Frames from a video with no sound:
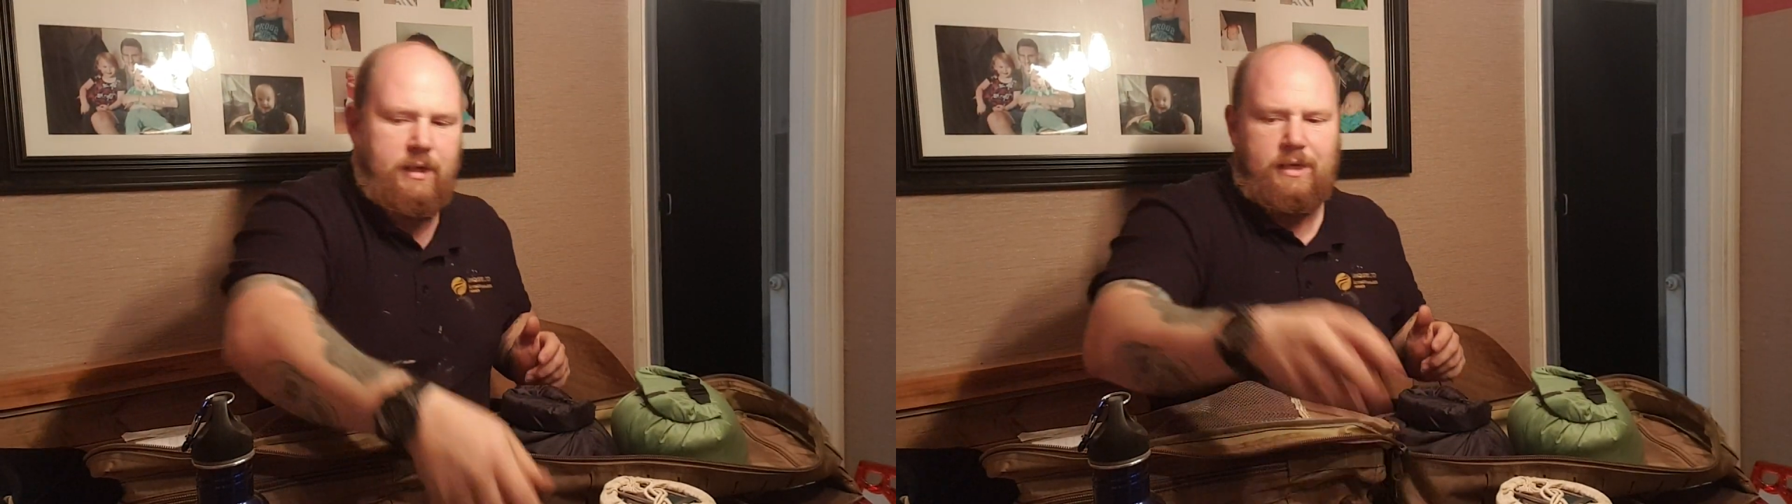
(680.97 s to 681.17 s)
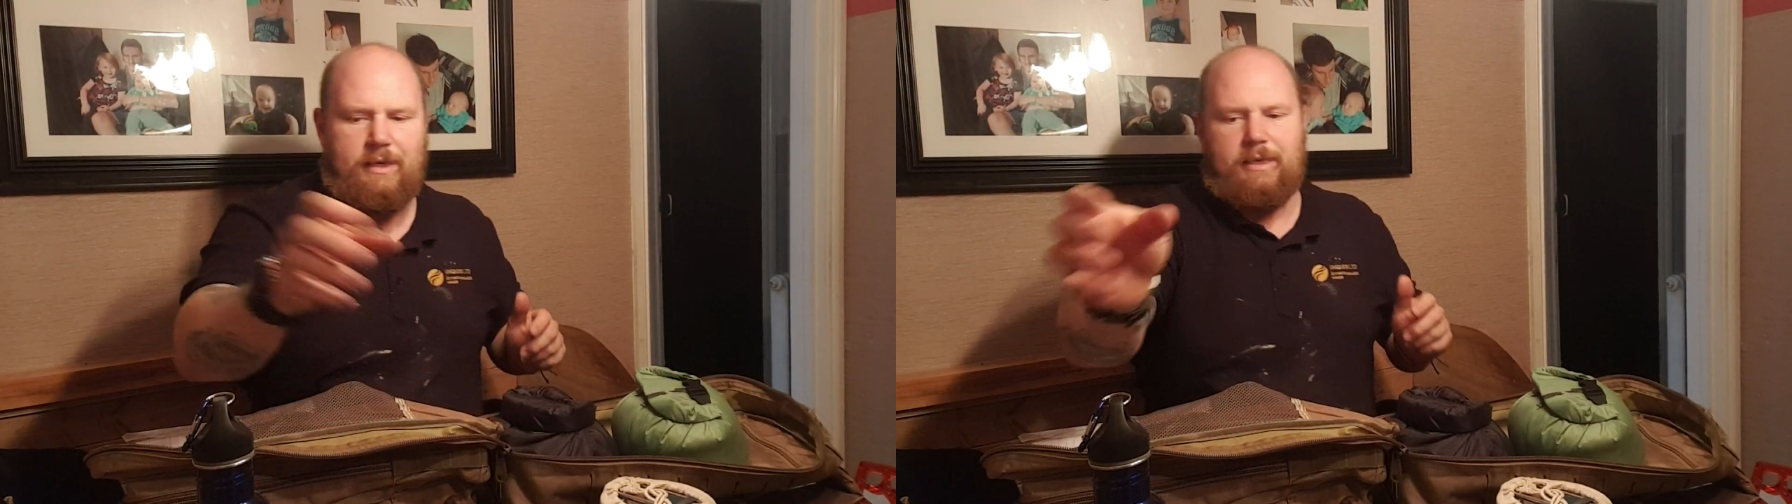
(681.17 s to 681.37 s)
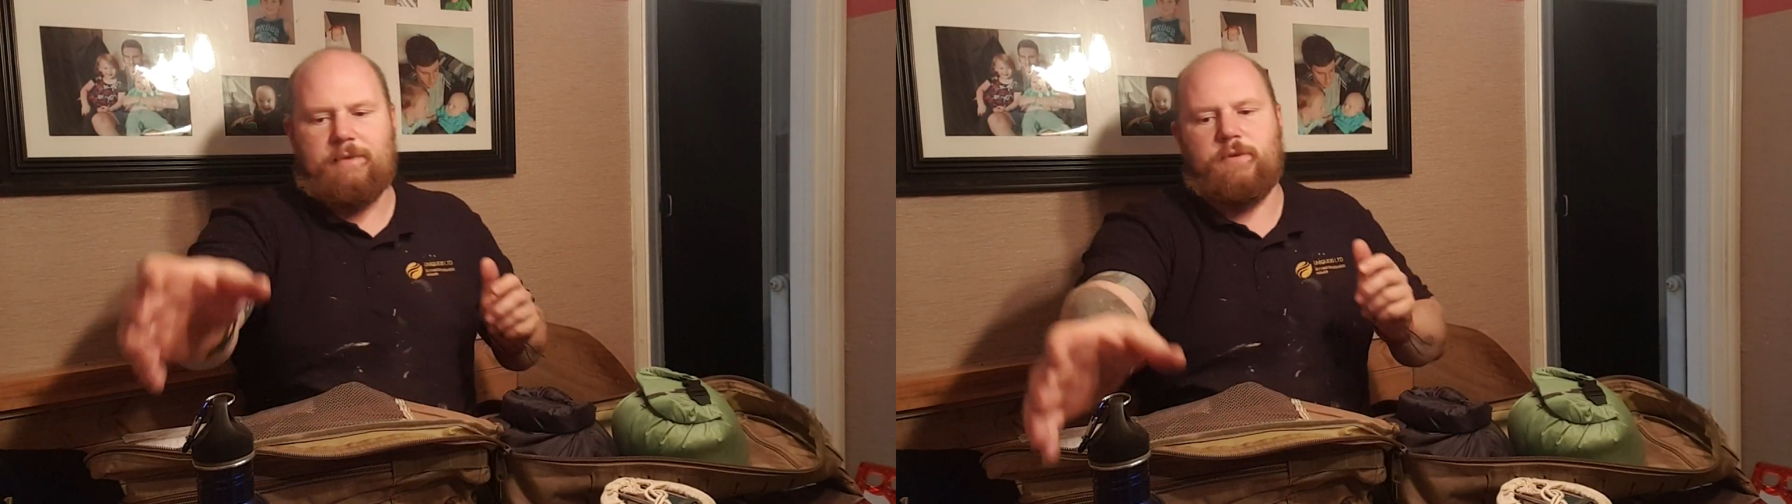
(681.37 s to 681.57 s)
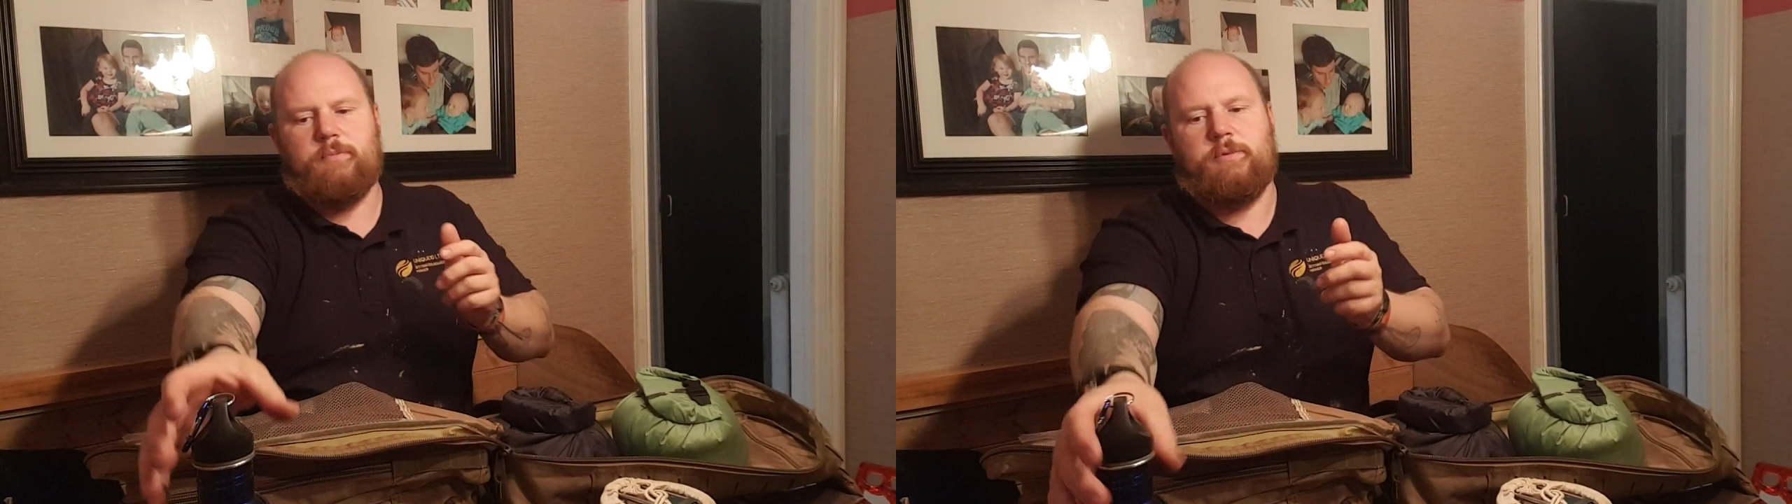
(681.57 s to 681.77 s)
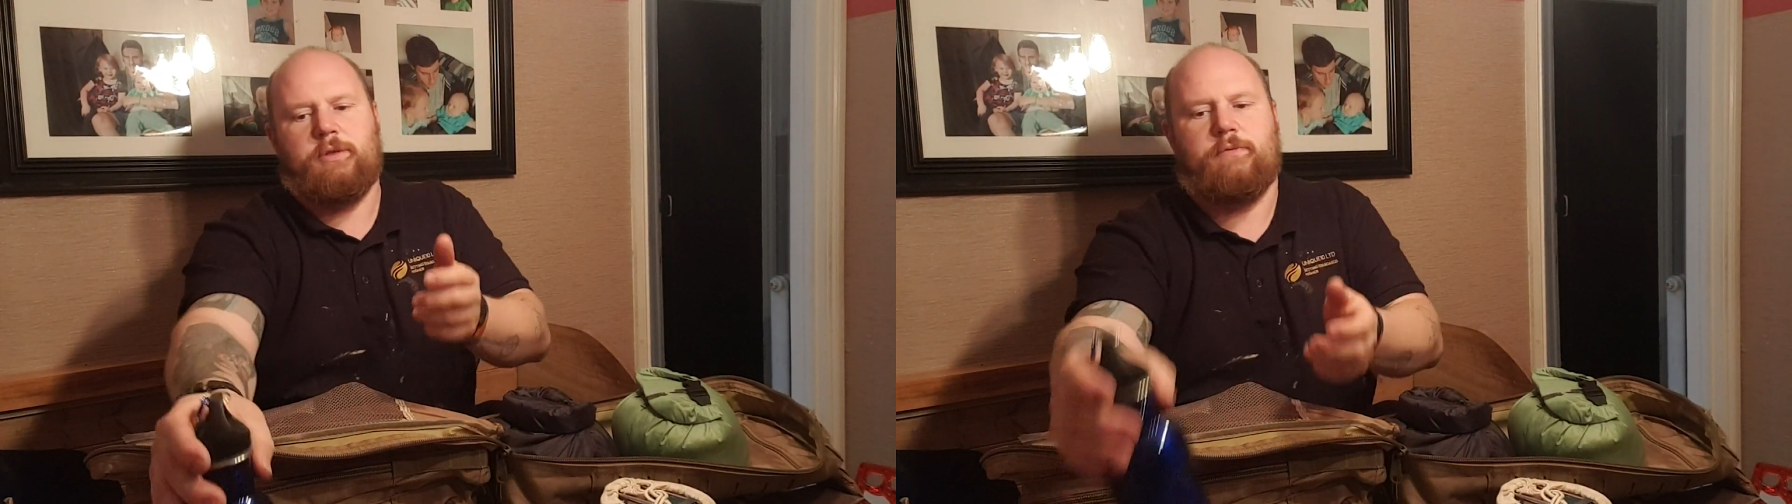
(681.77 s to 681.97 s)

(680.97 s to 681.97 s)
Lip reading: I have opted